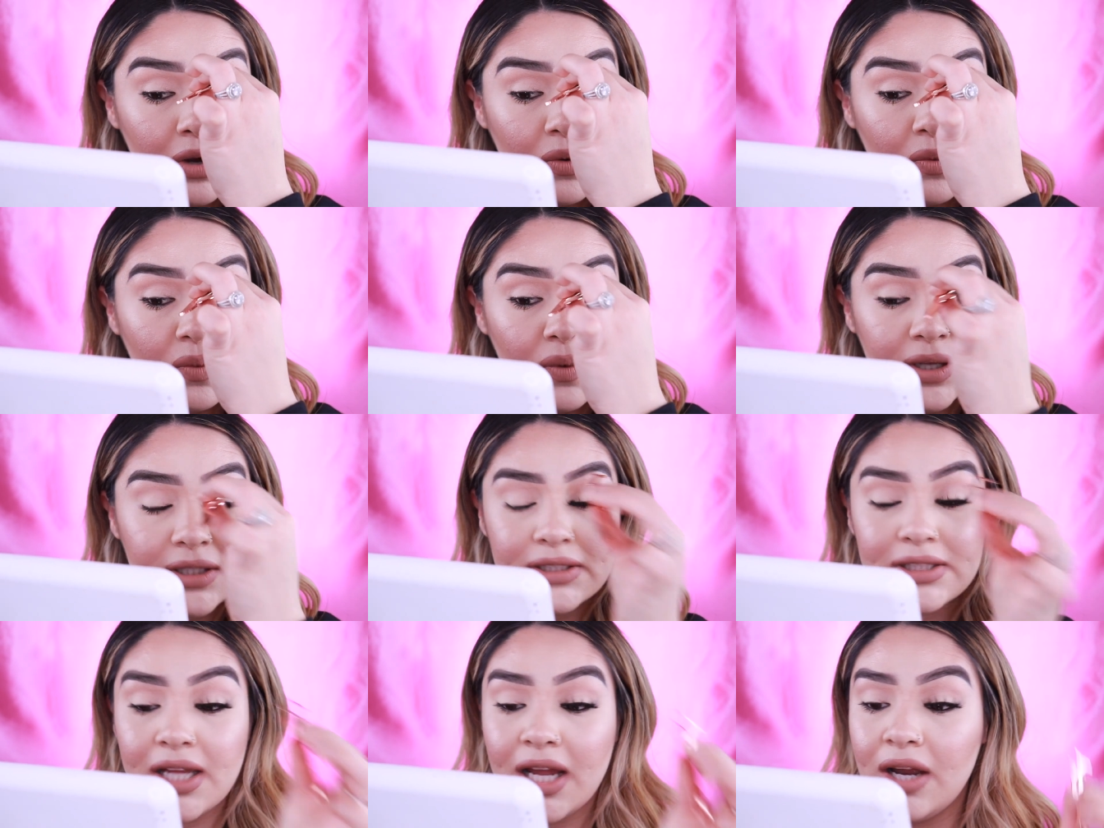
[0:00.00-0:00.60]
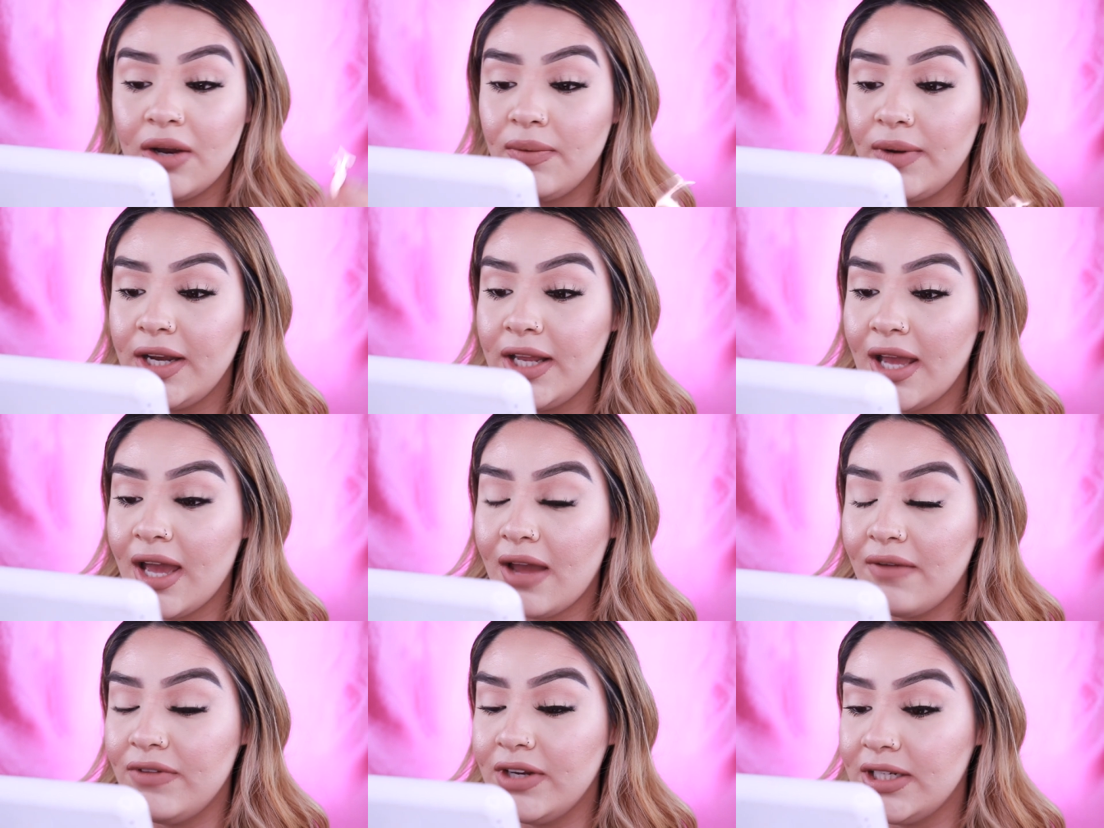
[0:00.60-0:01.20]
once I already
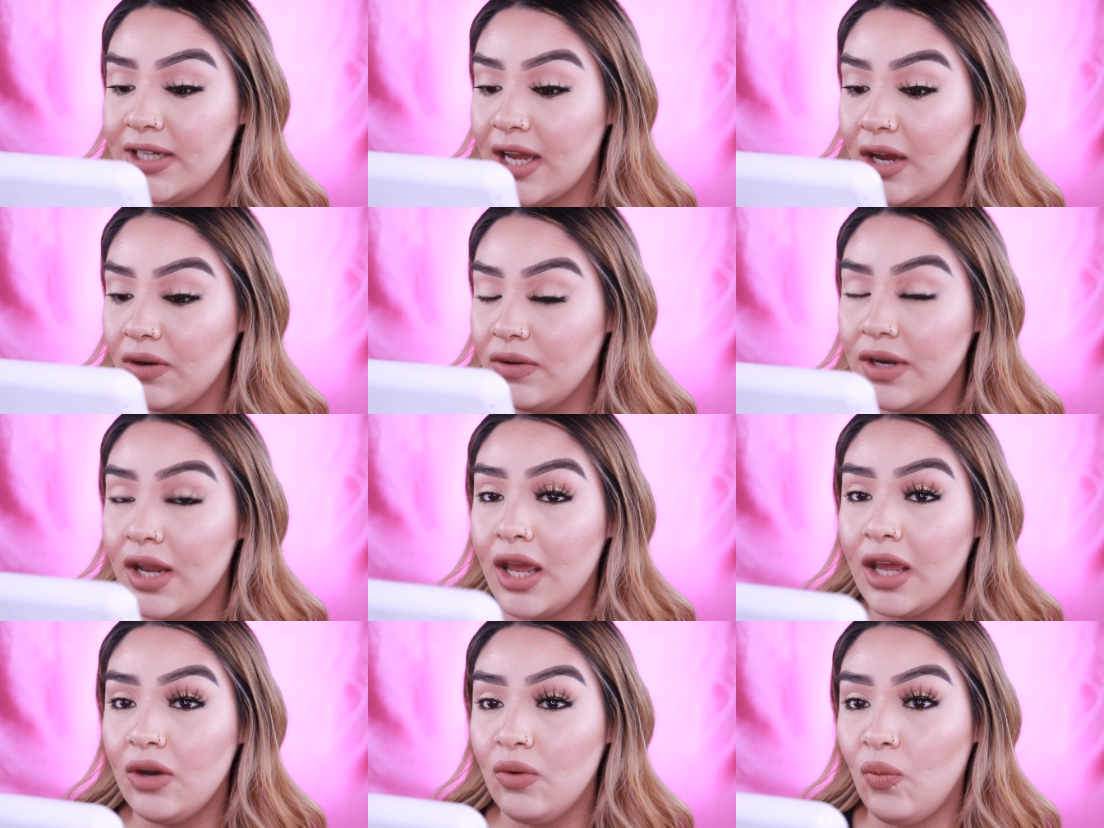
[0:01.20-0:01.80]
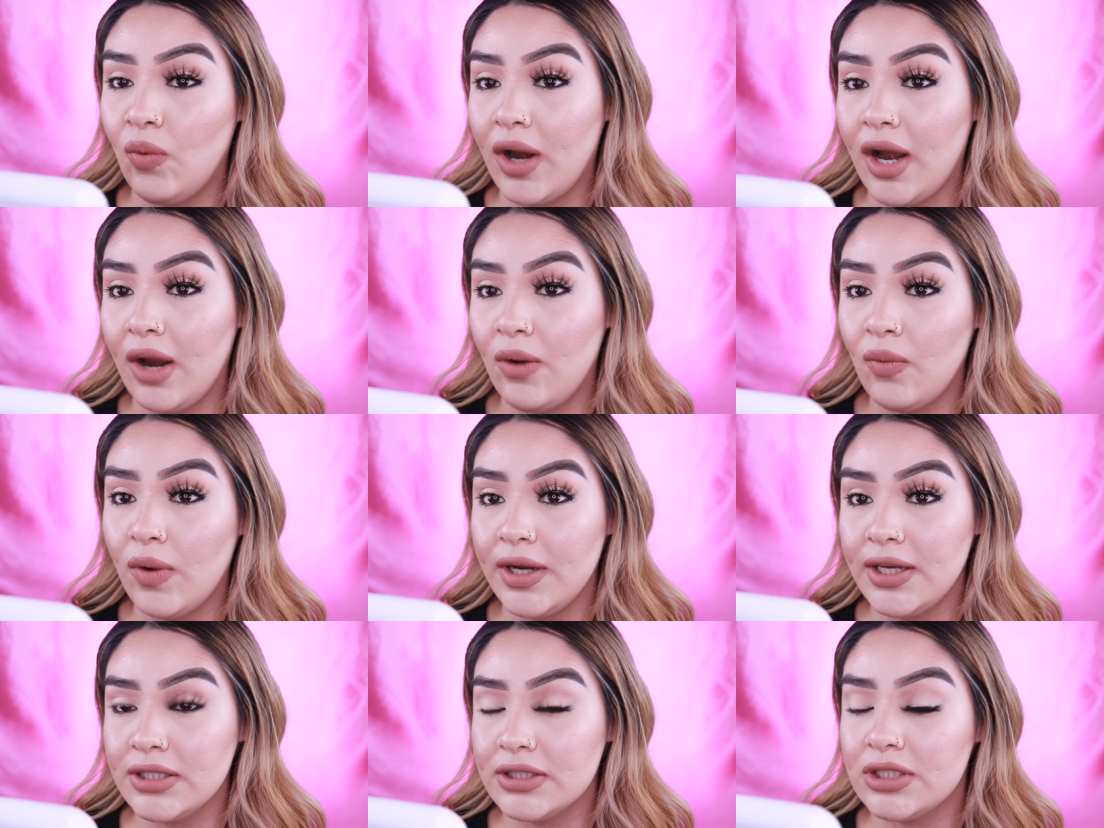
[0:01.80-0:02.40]
have it down and where I
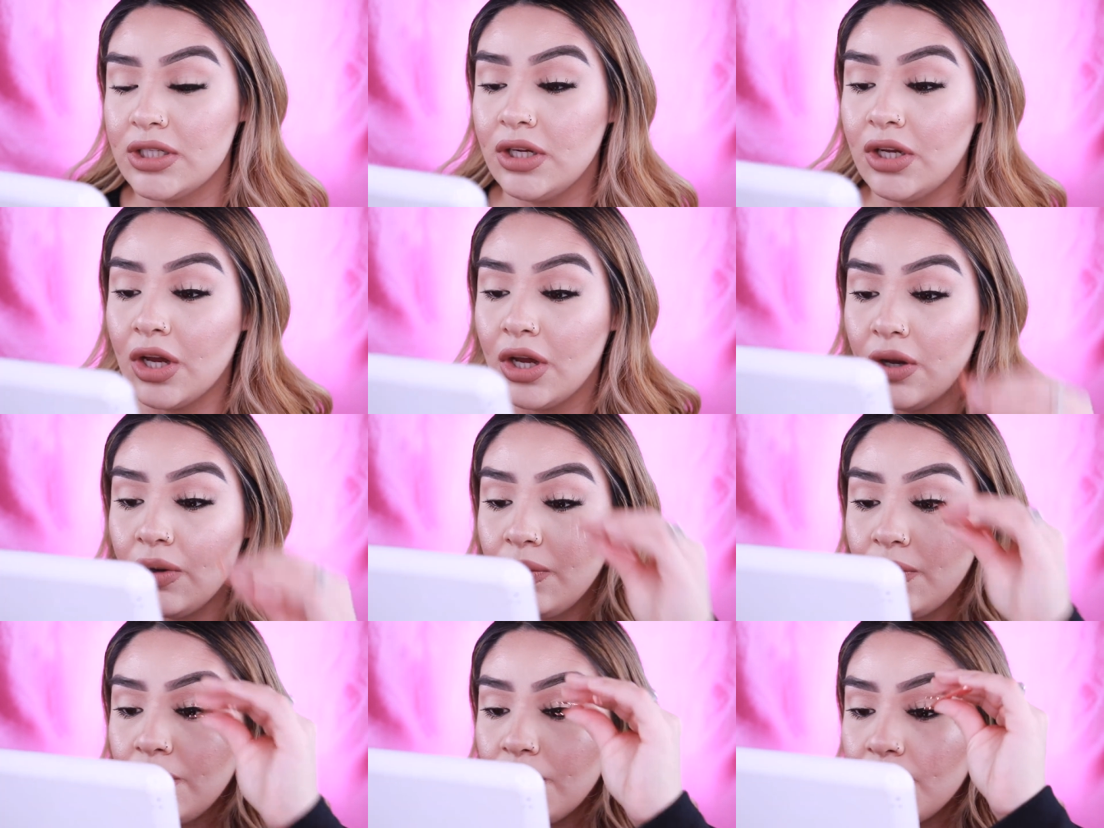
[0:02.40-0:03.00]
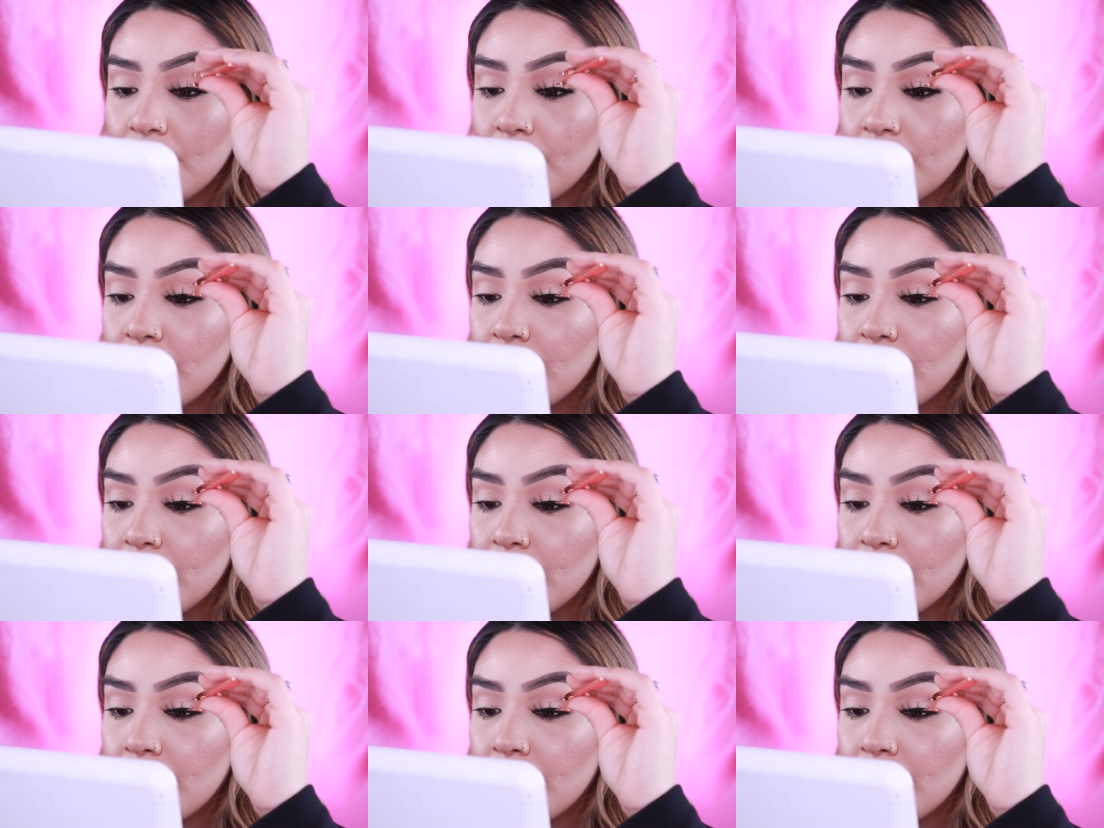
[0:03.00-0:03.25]
want it to go.